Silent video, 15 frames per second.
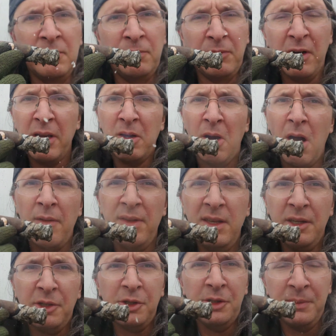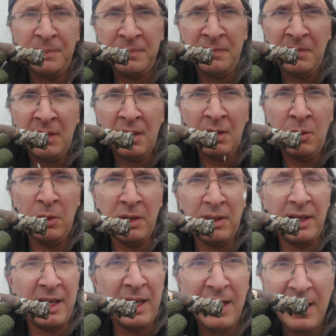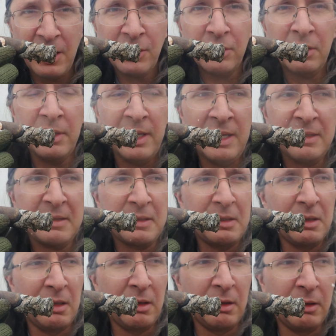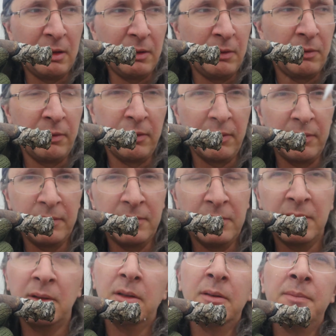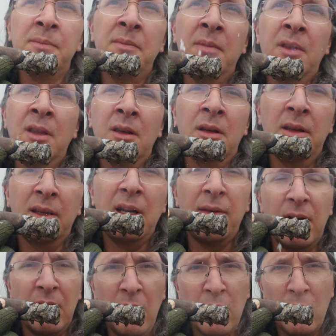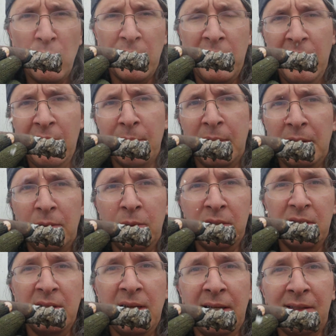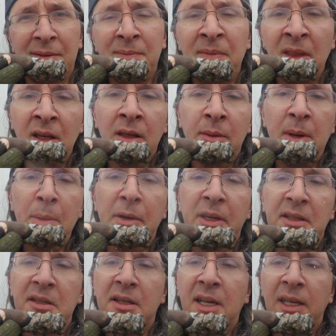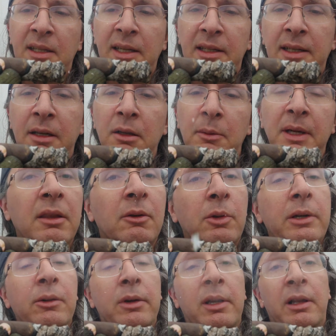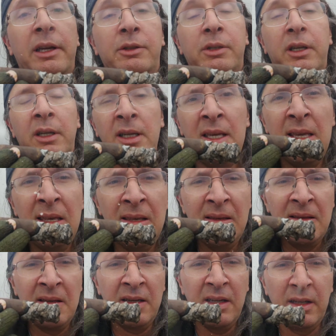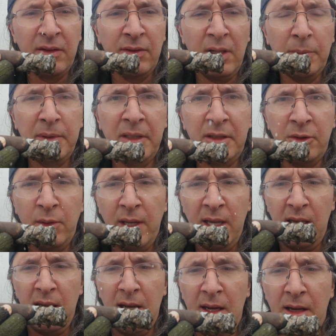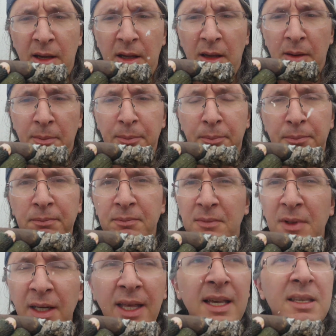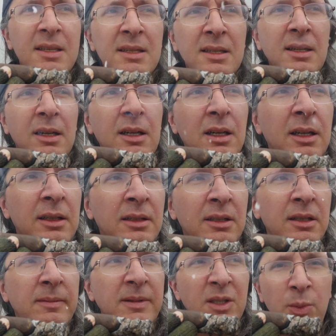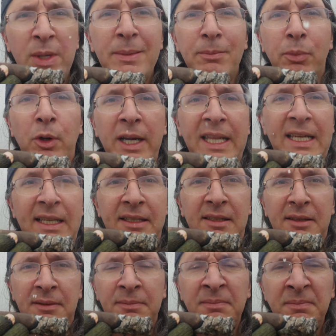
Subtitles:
very coffee-ish, with occasional hits of kind of a cocoa and caramel, which is nice. The pepperiness has kind of died down a little the retrohale actually kind of developed into a nice sweet breadiness.